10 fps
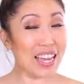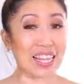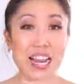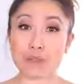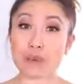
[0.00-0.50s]

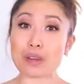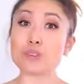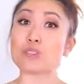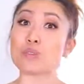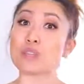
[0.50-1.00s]
that everyone
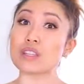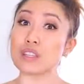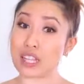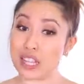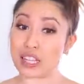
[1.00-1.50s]
was doing the
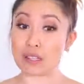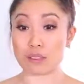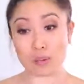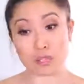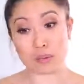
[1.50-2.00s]
thing that
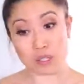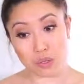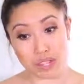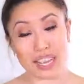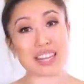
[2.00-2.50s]
they're supposed to be
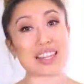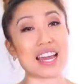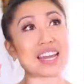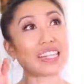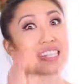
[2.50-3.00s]
doing, and
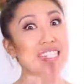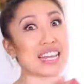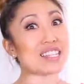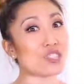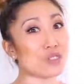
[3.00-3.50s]
that it
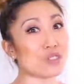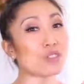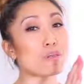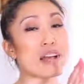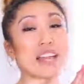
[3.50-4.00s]
stayed true
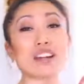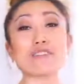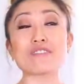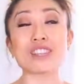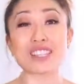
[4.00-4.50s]
to my
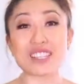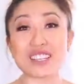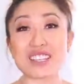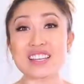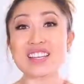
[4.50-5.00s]

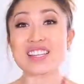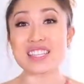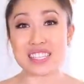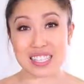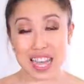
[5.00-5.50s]
original
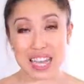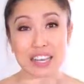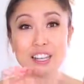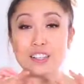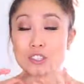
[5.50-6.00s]
design,